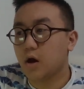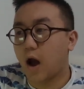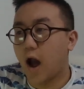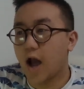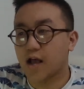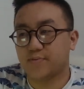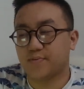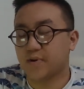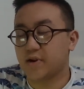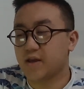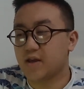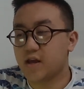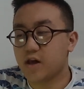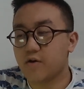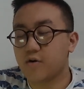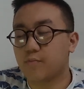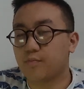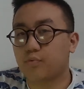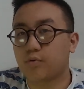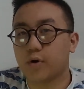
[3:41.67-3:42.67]
I spent a year
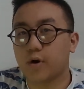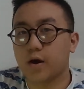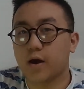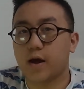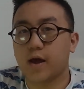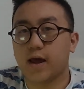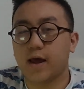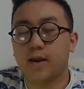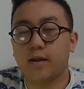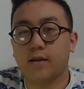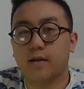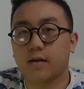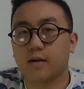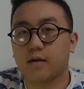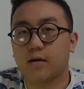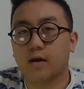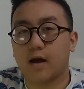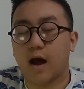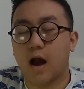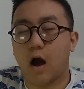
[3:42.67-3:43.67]
in, in
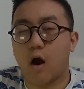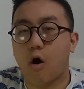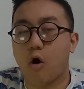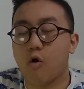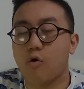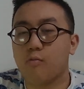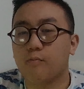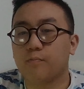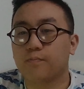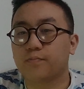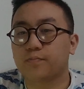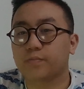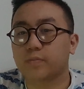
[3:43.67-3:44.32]
at home,